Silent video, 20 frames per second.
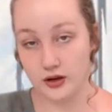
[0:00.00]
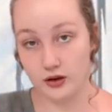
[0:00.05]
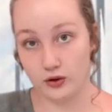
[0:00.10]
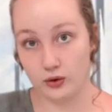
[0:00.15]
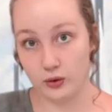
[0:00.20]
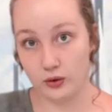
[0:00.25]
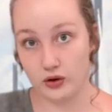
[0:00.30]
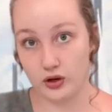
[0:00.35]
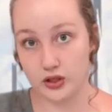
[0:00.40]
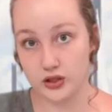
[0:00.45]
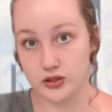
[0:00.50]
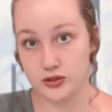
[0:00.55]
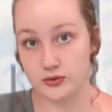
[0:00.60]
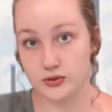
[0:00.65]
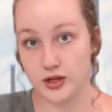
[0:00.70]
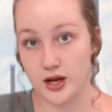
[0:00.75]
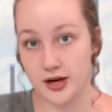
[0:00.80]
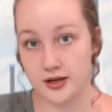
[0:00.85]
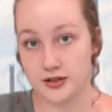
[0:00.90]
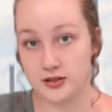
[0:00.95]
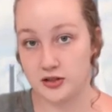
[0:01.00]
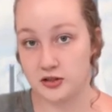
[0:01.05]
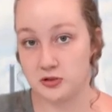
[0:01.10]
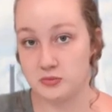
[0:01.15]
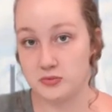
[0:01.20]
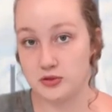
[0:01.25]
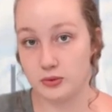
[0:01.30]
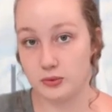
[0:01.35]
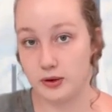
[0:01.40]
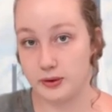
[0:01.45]
according to Tech
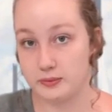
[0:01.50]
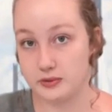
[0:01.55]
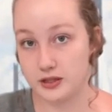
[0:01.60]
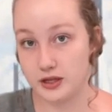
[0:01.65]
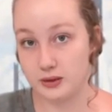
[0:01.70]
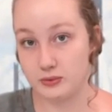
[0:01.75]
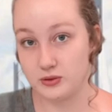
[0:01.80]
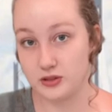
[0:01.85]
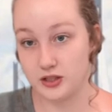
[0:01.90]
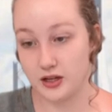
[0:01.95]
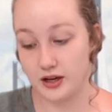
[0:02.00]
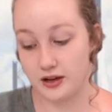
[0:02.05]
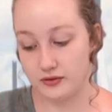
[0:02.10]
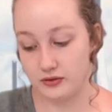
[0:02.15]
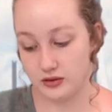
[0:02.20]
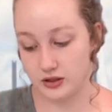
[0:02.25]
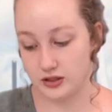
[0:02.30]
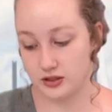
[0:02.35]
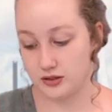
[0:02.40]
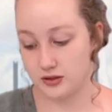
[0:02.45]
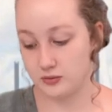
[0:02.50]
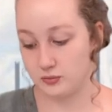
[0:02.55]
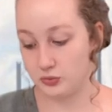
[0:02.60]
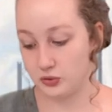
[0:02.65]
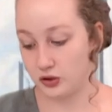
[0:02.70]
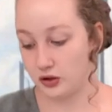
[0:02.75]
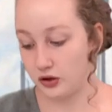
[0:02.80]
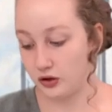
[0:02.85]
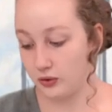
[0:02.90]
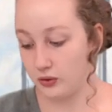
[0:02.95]
Terms, a website which I have listed
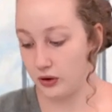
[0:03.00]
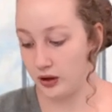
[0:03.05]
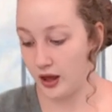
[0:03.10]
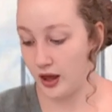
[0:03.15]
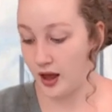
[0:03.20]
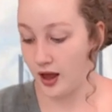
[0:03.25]
below,